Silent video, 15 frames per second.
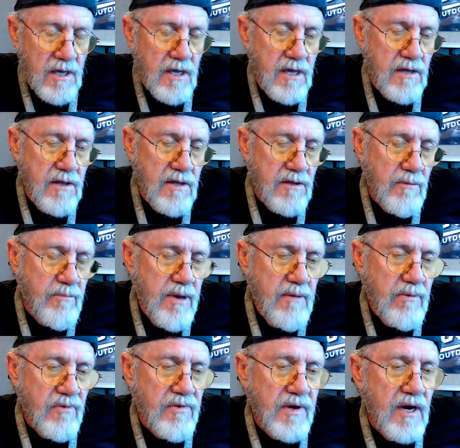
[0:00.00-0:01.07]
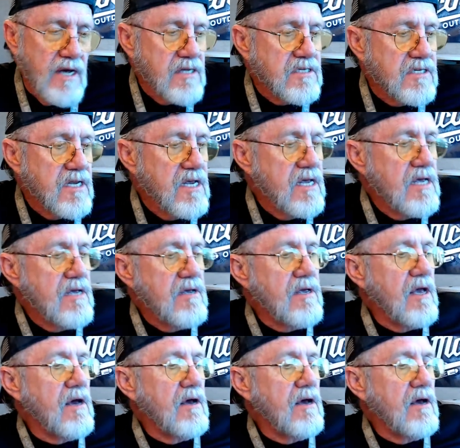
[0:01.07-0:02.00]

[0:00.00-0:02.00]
And the people that I see